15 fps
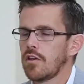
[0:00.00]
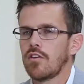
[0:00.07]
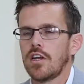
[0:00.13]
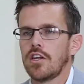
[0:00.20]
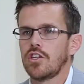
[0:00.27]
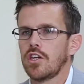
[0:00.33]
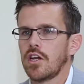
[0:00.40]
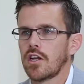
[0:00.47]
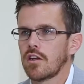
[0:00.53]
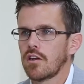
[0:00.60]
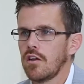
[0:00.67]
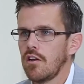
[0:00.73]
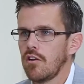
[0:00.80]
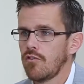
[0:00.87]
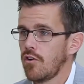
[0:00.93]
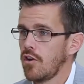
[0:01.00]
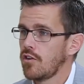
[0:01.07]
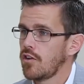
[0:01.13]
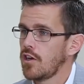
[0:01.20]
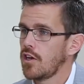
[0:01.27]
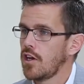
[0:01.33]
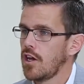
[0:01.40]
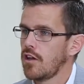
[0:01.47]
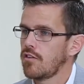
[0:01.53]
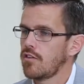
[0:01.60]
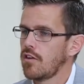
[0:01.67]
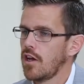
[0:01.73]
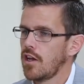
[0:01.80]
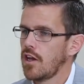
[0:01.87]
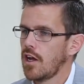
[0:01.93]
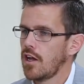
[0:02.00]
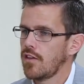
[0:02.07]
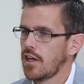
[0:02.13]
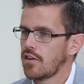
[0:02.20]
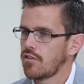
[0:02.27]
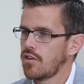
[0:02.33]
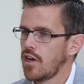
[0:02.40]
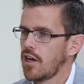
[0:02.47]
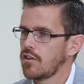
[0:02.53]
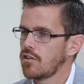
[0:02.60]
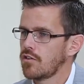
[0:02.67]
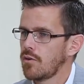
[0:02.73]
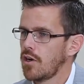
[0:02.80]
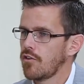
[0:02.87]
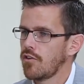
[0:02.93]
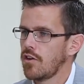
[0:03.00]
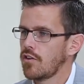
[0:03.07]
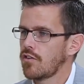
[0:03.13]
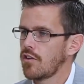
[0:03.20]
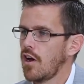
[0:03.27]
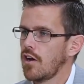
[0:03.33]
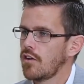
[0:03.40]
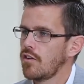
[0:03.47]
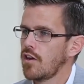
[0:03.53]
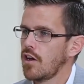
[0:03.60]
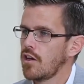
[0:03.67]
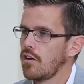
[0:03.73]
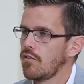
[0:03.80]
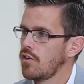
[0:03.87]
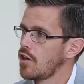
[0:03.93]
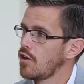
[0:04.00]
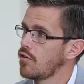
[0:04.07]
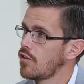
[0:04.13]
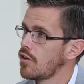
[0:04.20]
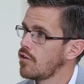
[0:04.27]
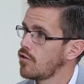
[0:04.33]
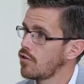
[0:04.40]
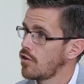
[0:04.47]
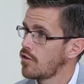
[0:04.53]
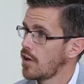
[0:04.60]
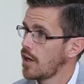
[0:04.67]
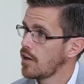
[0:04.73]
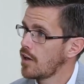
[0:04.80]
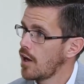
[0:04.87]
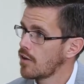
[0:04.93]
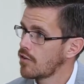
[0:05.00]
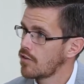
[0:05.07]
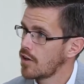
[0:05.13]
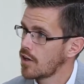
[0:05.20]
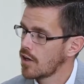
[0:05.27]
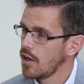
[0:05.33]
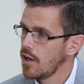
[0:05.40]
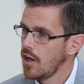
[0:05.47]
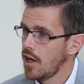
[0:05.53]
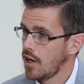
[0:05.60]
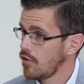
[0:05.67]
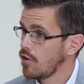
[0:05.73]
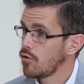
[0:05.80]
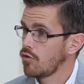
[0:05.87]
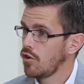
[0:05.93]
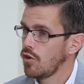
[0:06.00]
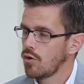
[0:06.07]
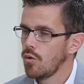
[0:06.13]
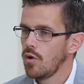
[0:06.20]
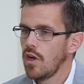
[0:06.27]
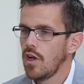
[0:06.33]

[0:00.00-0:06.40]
teaching 13 years and that's changed. When I first started, I really used to enjoy sand casting. I still do,